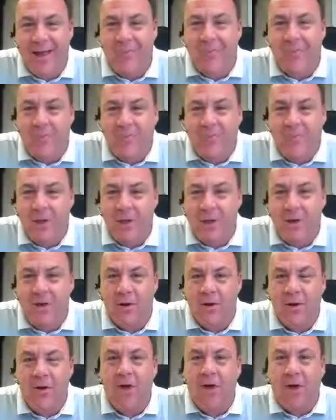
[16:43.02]
shame, you
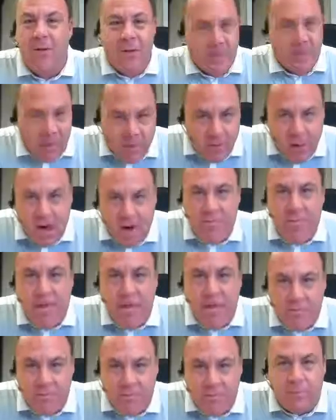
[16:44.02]
know? I mean, there
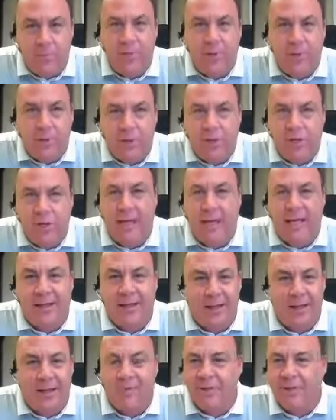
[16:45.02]
are people pushing
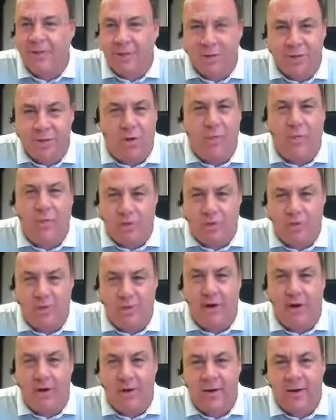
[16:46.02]
at levels so
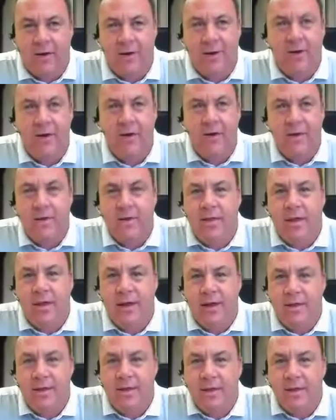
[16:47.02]
much greater
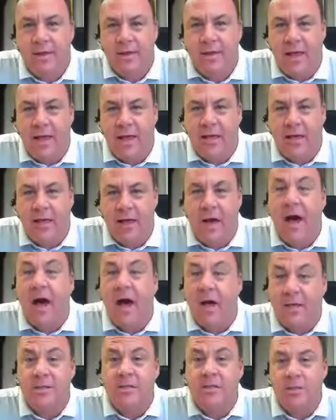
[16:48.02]
than
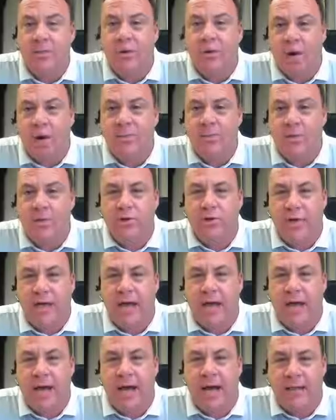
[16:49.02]
us who are
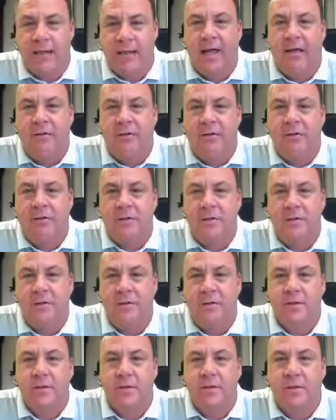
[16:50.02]
pushing at high levels.
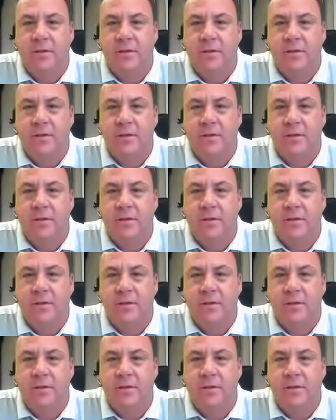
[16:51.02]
